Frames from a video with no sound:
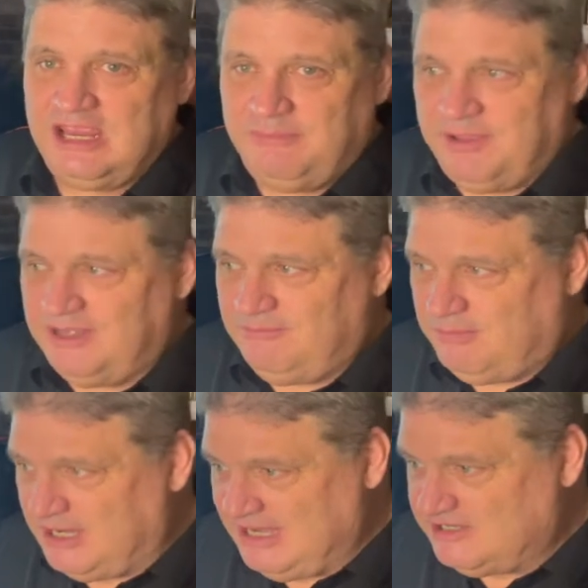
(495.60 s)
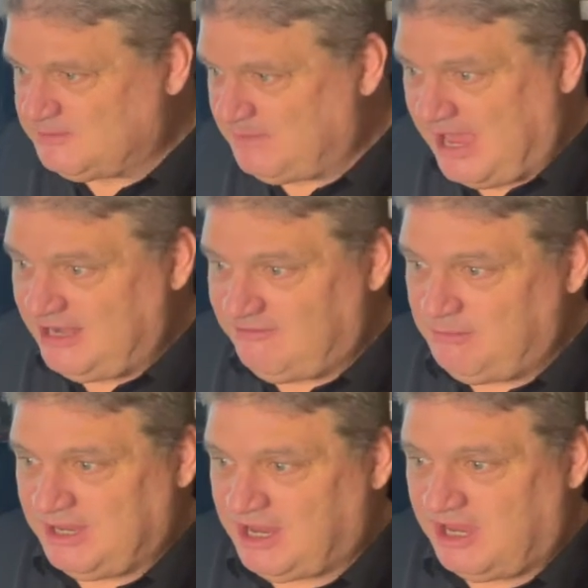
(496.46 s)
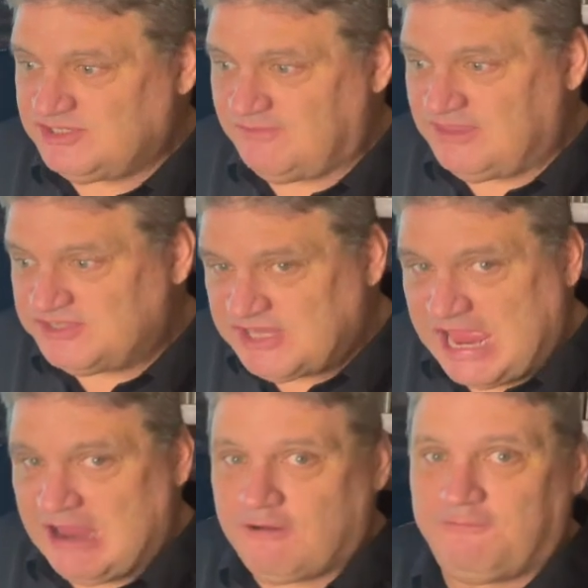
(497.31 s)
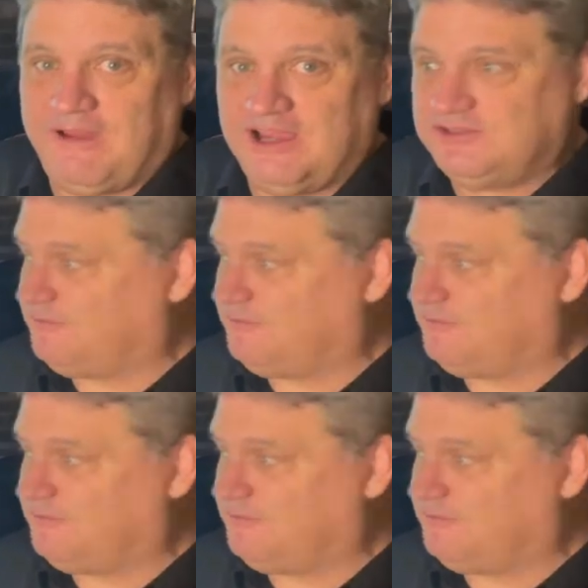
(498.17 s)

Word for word: but, but in spite of it, because of the sacrifice